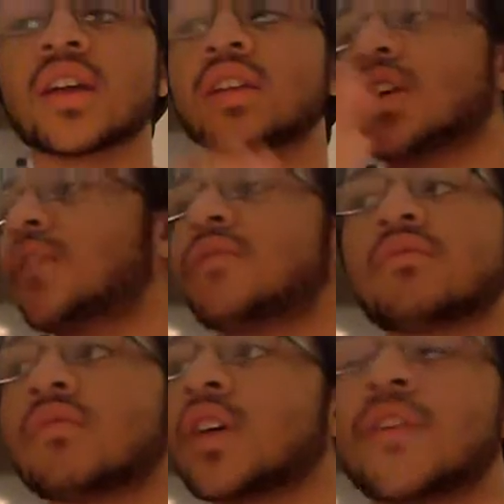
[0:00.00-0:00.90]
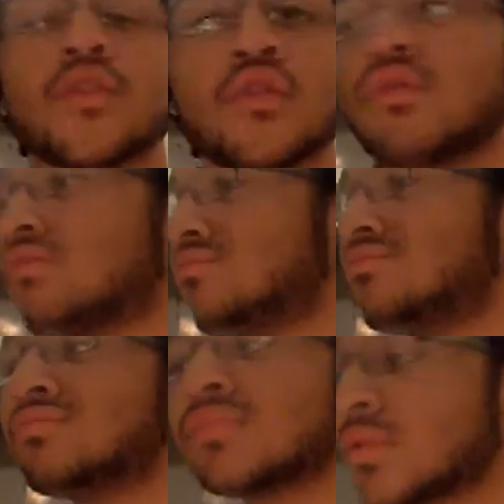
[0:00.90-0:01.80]
If if you
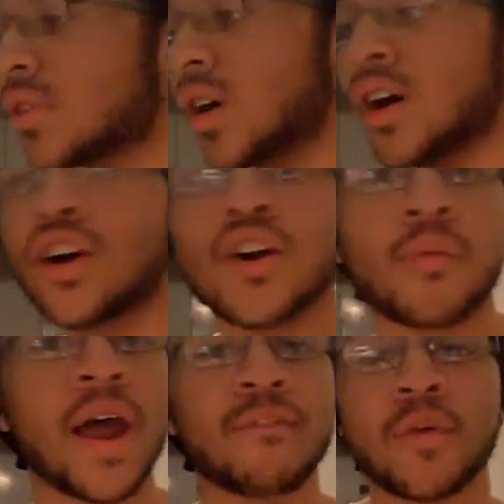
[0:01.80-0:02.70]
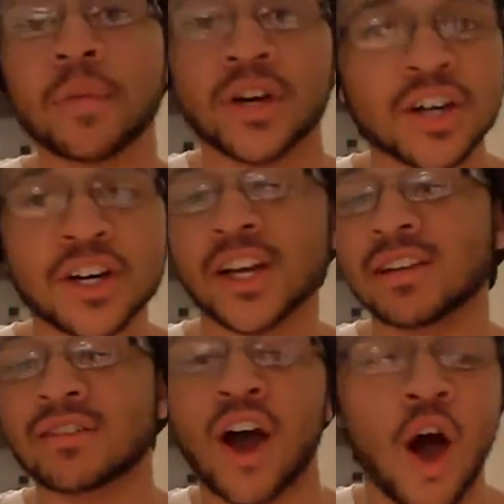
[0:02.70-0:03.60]
a hood rat from the
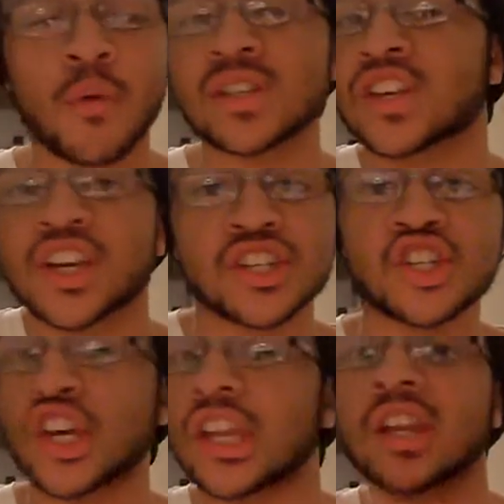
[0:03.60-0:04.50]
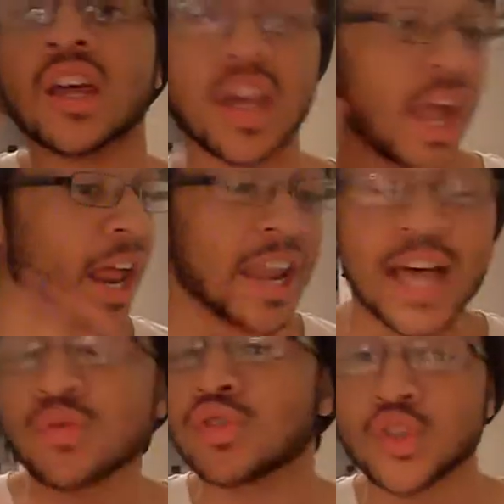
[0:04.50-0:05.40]
hood, always kicking chicken, and
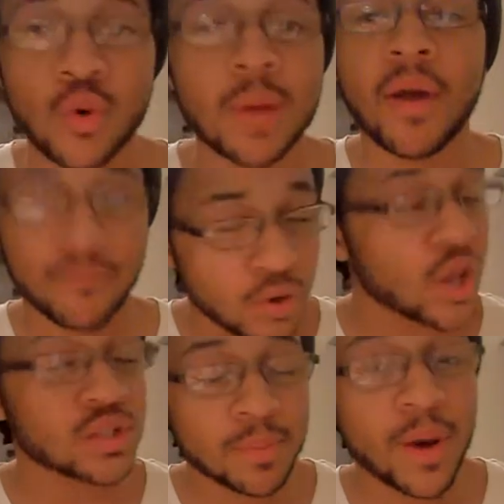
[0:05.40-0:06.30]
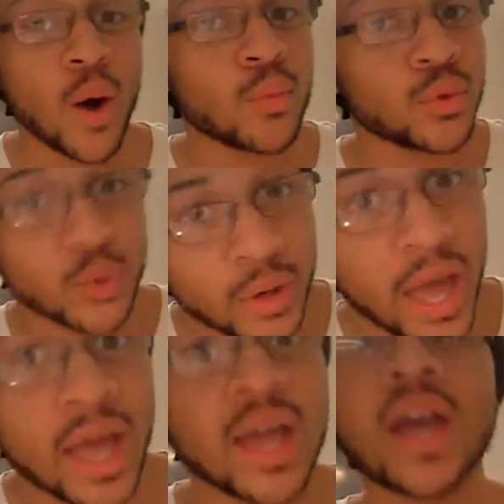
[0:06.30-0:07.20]
that's what you want to make videos about, do
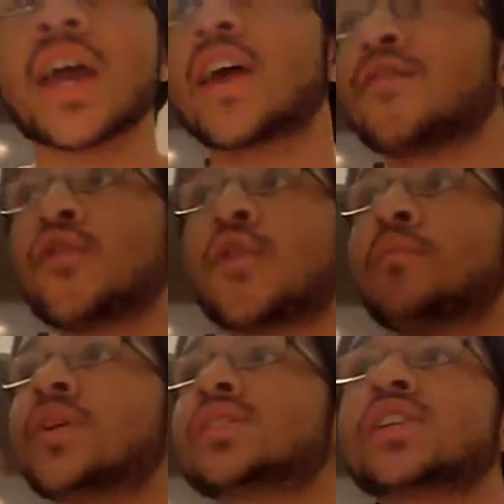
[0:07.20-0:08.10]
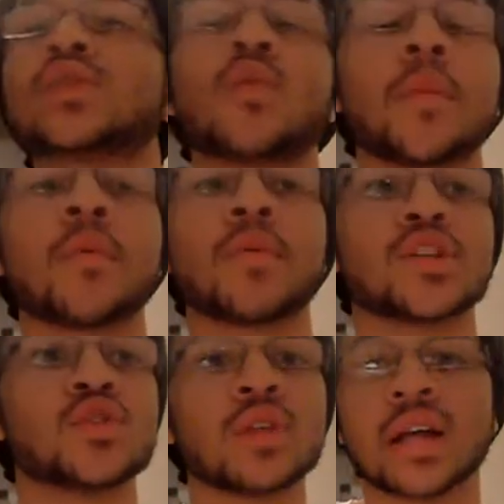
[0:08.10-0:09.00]
that. If you a businesswoman,
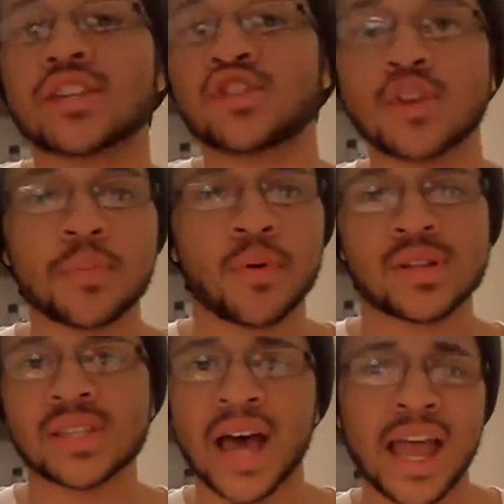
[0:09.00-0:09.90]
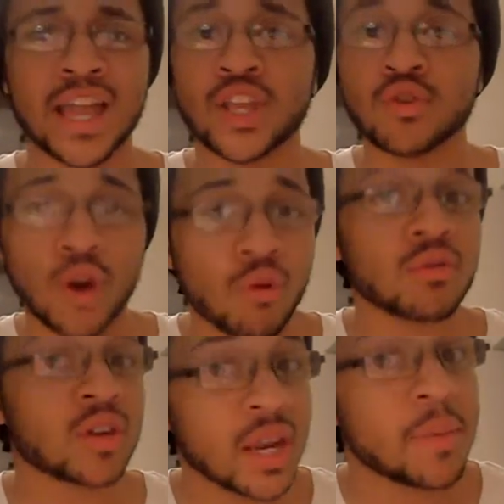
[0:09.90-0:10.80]
but you like to strip on the side, and you don't
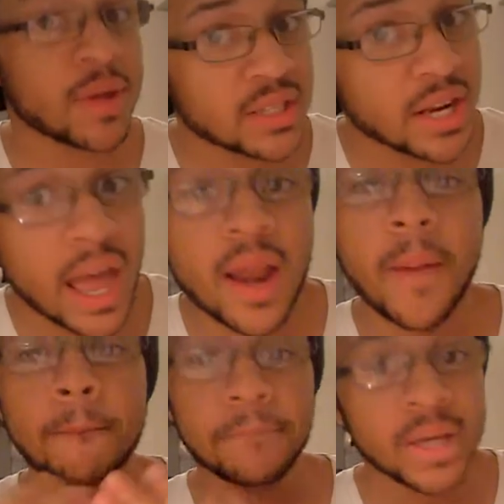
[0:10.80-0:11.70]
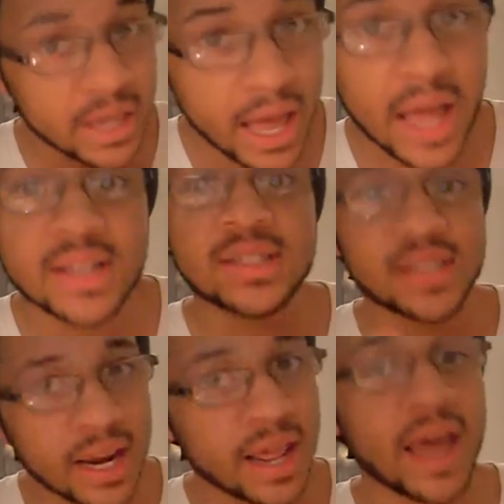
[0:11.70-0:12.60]
can admit to that, be that,
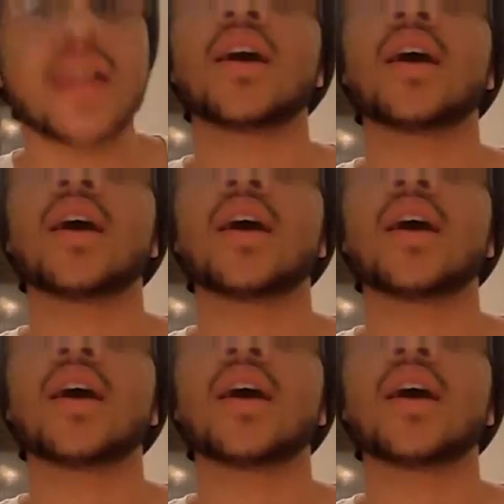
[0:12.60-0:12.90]
say that,